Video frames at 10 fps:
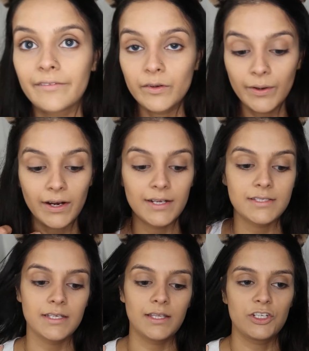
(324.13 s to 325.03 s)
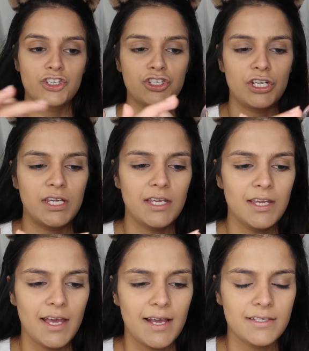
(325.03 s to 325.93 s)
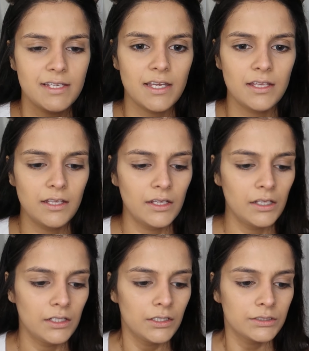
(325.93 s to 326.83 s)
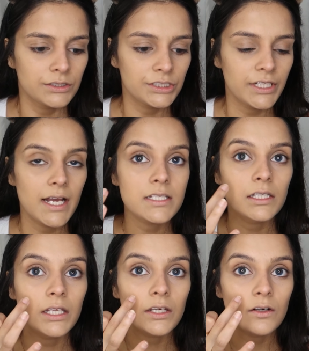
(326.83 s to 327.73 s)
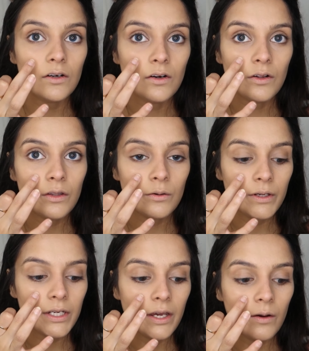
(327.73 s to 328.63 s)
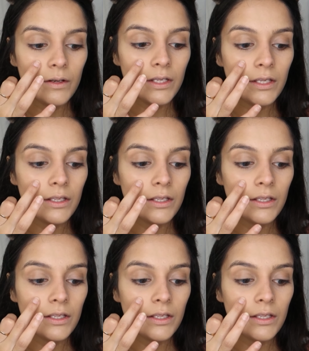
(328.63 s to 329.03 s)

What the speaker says: everywhere I see that she has it. So she has it like all the way down